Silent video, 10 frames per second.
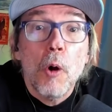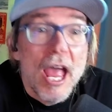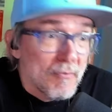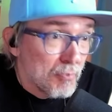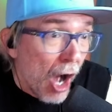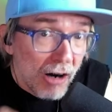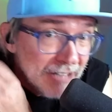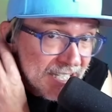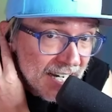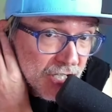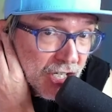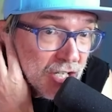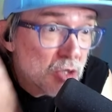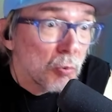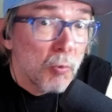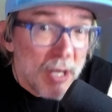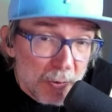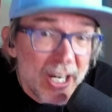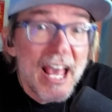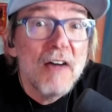and politicians, we
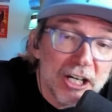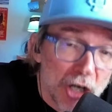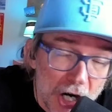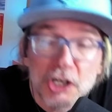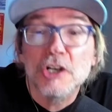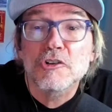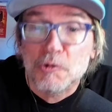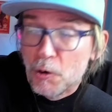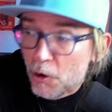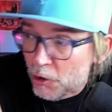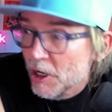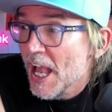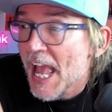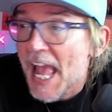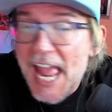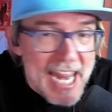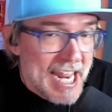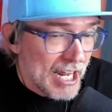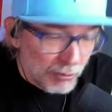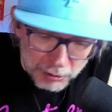would have gun control
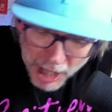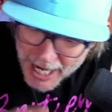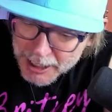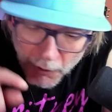in like